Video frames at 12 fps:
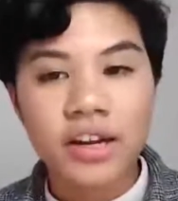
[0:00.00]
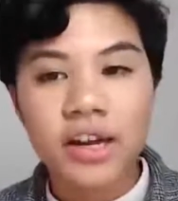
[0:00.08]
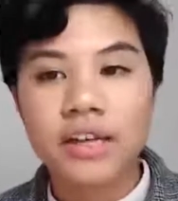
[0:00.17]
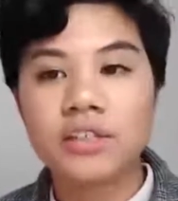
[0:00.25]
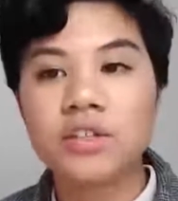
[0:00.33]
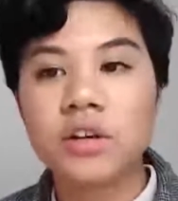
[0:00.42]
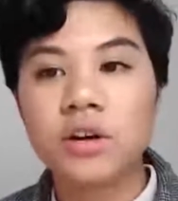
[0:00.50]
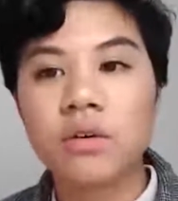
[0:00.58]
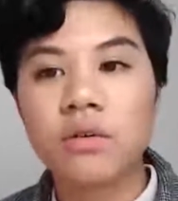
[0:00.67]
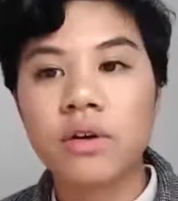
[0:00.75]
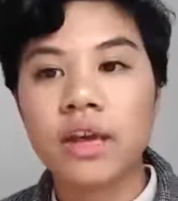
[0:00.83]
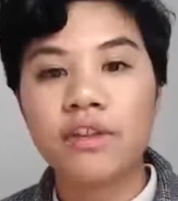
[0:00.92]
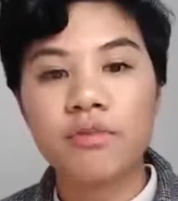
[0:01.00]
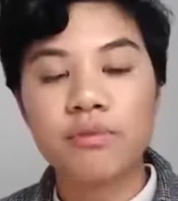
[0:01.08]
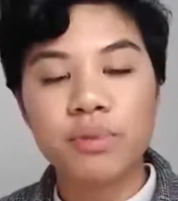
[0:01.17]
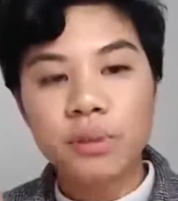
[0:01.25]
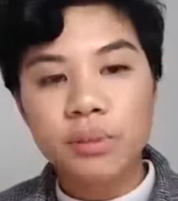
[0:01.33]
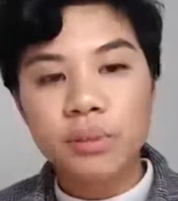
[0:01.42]
And so if
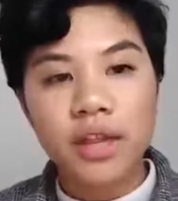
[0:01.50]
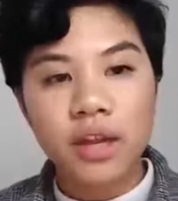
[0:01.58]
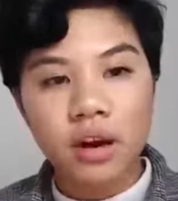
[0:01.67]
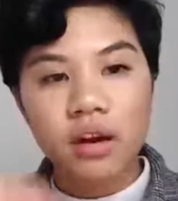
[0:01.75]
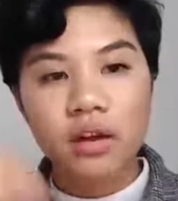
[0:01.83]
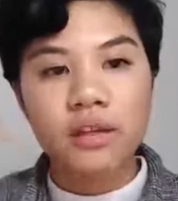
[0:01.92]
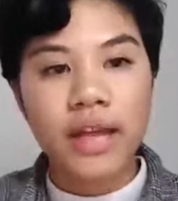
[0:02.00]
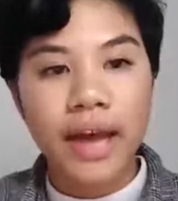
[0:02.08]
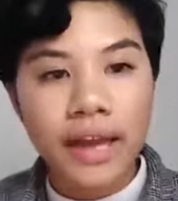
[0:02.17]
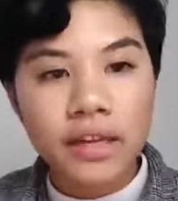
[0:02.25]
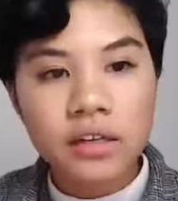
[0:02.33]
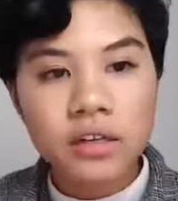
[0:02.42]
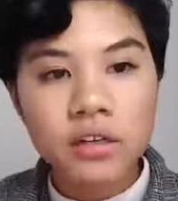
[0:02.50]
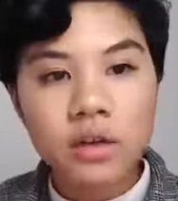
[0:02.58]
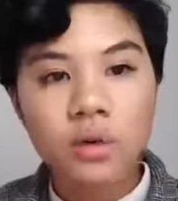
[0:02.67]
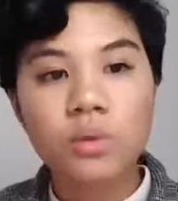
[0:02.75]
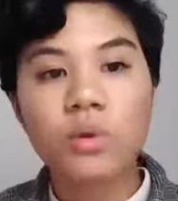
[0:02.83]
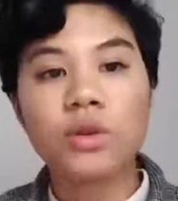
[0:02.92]
people then are aligned
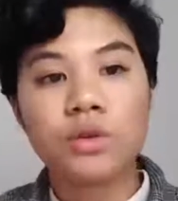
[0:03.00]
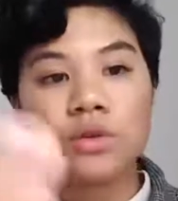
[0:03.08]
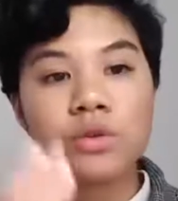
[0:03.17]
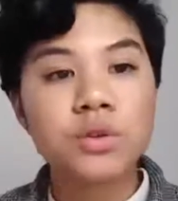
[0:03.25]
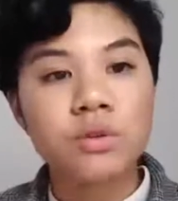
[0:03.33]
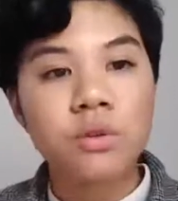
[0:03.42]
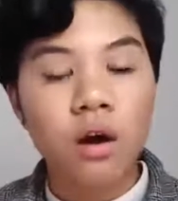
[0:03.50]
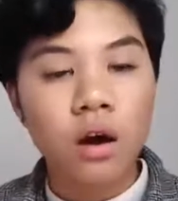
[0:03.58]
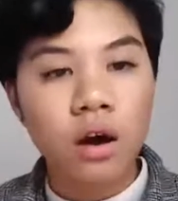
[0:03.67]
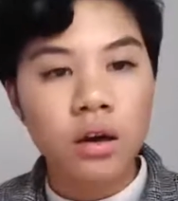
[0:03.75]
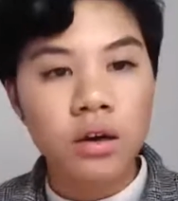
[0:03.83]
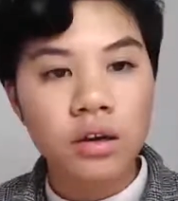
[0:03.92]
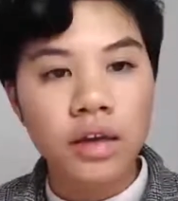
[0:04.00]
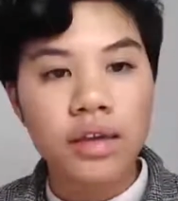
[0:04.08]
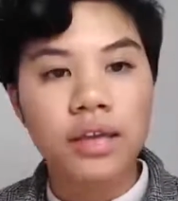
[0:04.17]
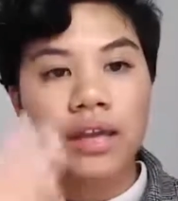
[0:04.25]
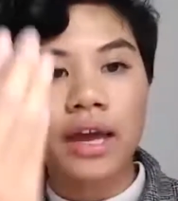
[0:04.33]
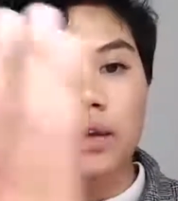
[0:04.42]
with who you are and
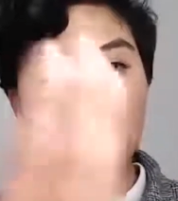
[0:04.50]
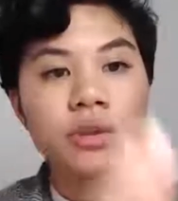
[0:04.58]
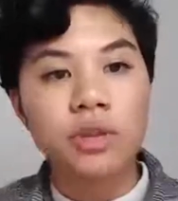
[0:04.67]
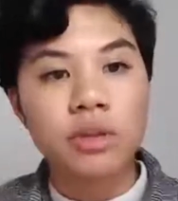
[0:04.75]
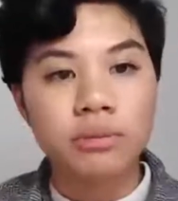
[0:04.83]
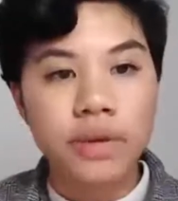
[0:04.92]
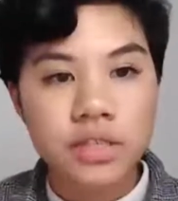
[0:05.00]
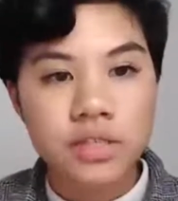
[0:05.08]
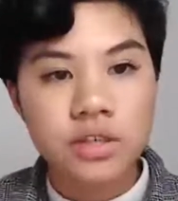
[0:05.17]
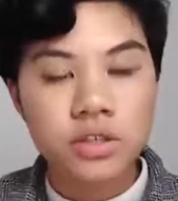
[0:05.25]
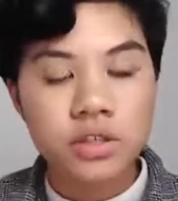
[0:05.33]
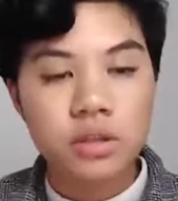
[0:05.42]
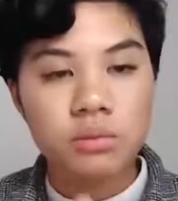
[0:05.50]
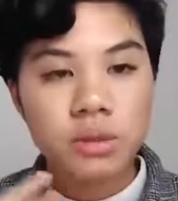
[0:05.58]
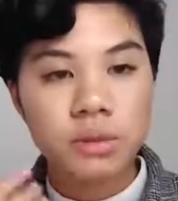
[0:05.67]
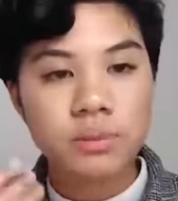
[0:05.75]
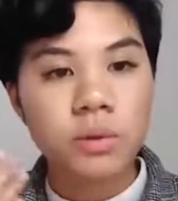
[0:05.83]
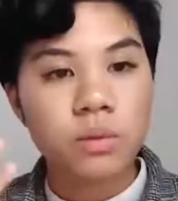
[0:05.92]
aligned with your message, then
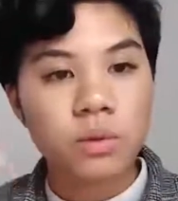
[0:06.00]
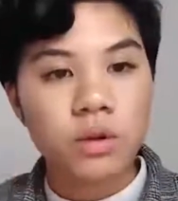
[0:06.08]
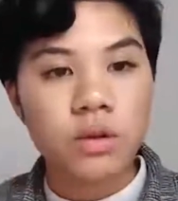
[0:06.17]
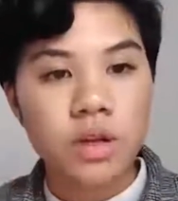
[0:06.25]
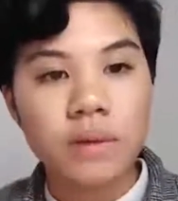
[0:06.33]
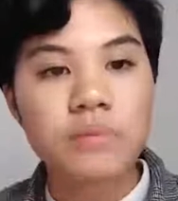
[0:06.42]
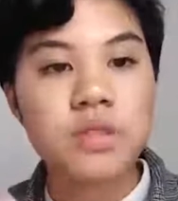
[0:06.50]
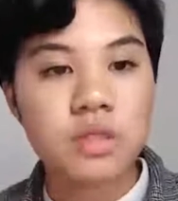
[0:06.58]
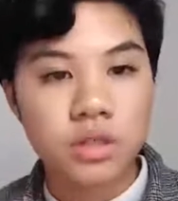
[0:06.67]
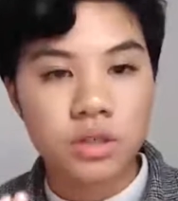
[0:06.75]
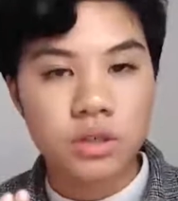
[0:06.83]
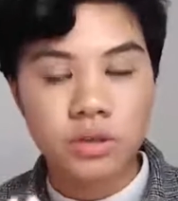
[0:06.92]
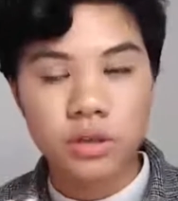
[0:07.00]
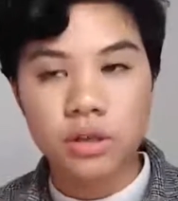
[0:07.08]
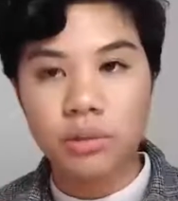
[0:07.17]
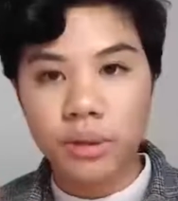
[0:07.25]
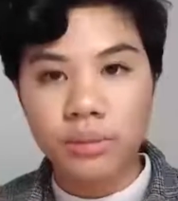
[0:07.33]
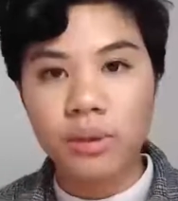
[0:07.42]
people will come to
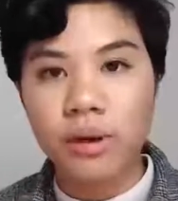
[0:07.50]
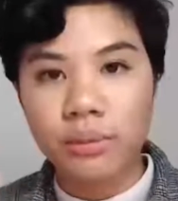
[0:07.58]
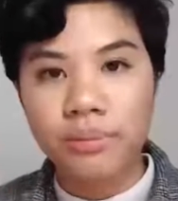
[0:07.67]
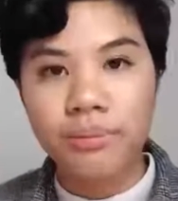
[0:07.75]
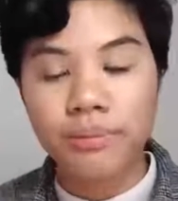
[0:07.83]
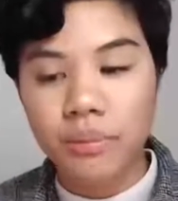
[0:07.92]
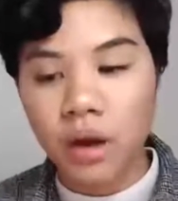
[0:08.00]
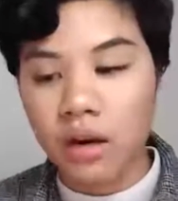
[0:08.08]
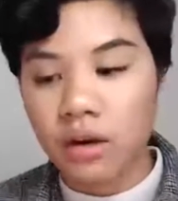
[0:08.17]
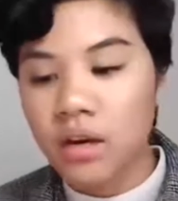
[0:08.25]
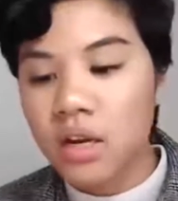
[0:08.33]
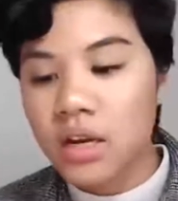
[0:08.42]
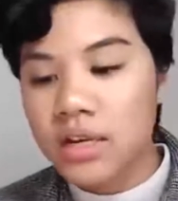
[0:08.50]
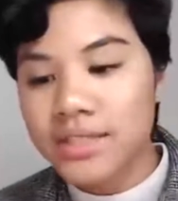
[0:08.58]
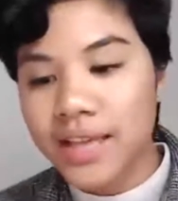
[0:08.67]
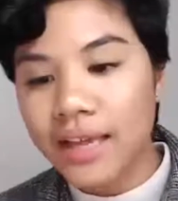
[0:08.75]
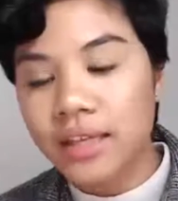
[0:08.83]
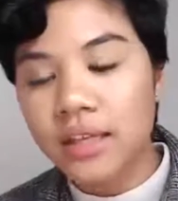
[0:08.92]
you. People are
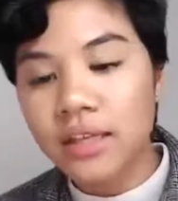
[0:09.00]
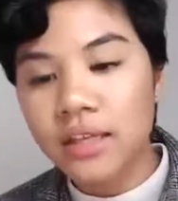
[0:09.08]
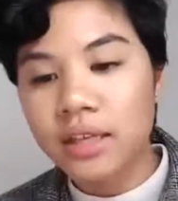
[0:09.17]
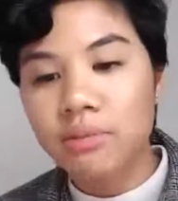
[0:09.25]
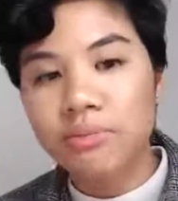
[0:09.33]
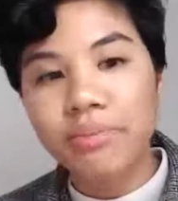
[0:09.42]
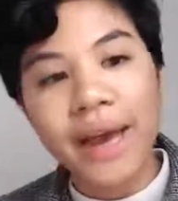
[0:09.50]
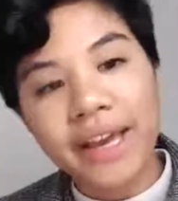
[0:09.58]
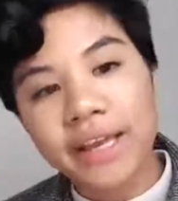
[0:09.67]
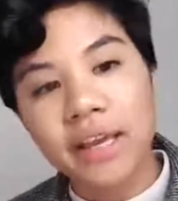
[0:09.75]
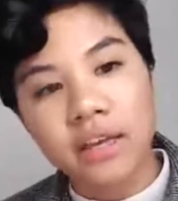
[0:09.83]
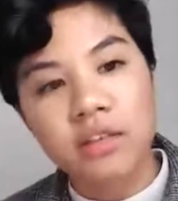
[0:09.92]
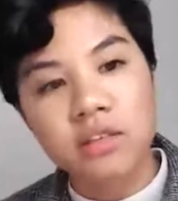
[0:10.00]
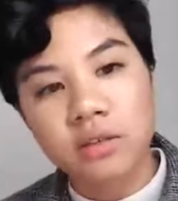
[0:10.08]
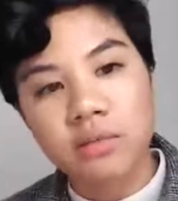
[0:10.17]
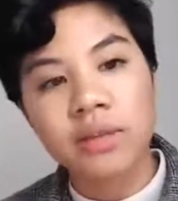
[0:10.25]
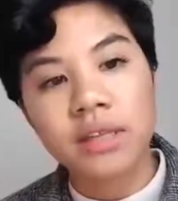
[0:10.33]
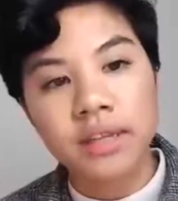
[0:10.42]
silently begging
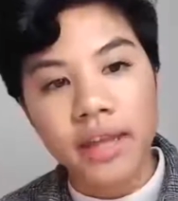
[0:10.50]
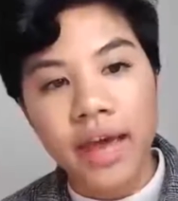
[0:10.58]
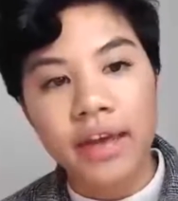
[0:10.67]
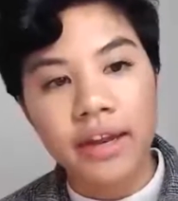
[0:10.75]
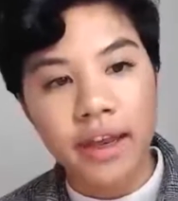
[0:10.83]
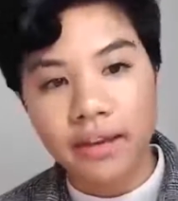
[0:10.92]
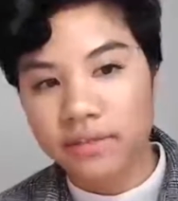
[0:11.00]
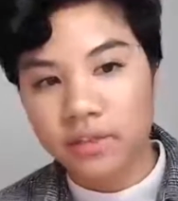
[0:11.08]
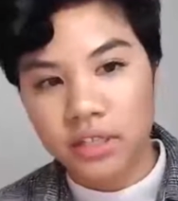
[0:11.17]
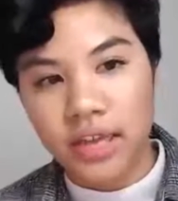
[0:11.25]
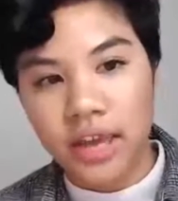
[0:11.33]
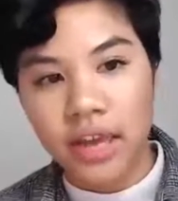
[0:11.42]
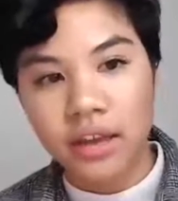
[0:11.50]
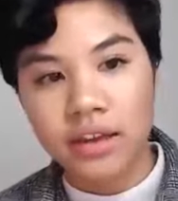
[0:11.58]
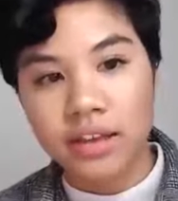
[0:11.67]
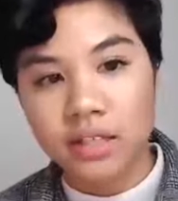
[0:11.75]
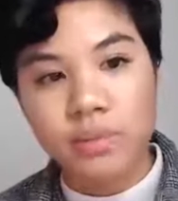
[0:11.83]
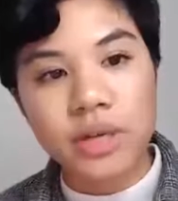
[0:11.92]
to be led every day,
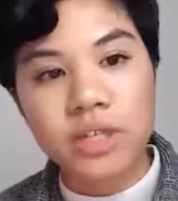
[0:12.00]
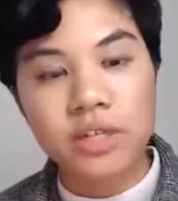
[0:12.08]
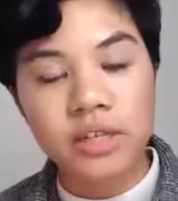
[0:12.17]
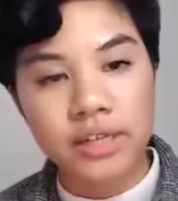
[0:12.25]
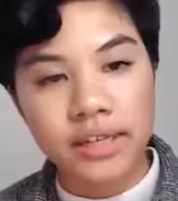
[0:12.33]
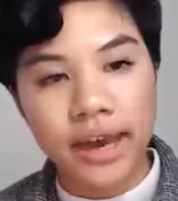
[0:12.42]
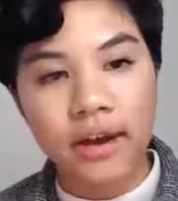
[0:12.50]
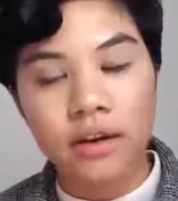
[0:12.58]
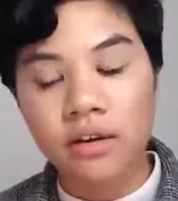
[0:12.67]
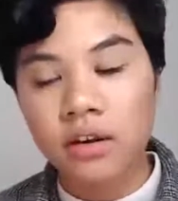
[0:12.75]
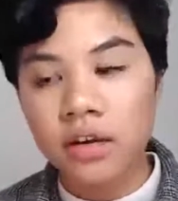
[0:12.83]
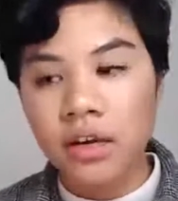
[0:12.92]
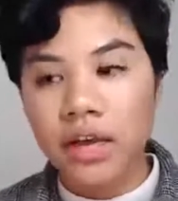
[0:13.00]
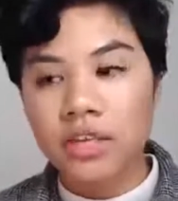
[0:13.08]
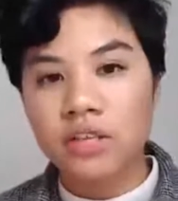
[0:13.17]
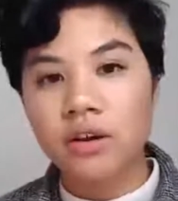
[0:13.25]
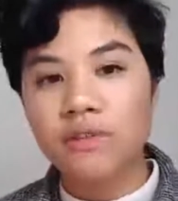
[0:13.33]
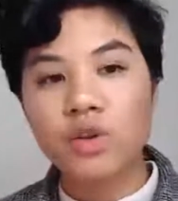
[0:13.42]
especially now. And
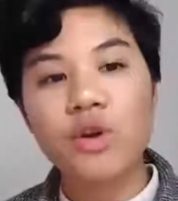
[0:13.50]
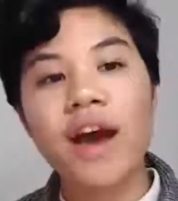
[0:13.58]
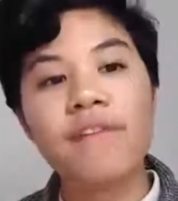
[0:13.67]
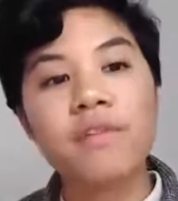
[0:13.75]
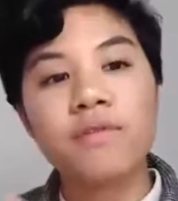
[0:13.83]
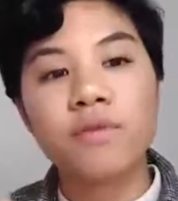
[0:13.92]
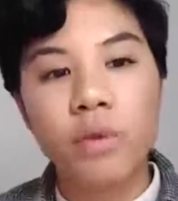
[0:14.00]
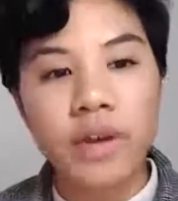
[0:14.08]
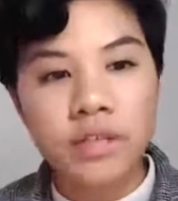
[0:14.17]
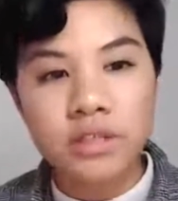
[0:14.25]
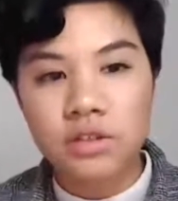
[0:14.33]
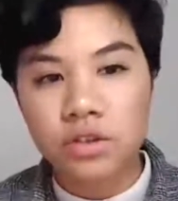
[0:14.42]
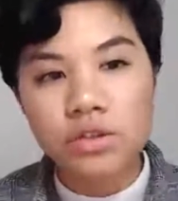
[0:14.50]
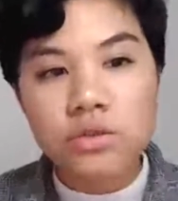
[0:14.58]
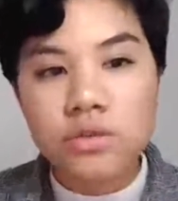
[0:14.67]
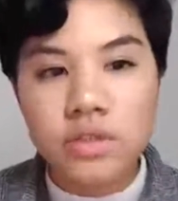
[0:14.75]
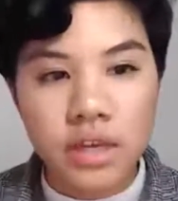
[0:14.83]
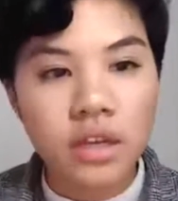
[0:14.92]
so if you have a voice,
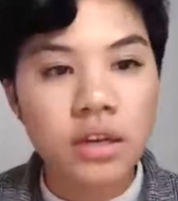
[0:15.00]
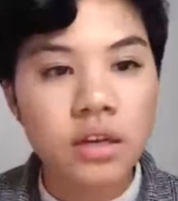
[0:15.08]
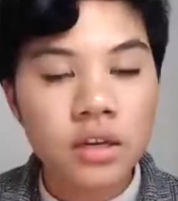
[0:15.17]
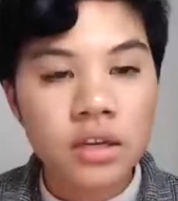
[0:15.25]
use it.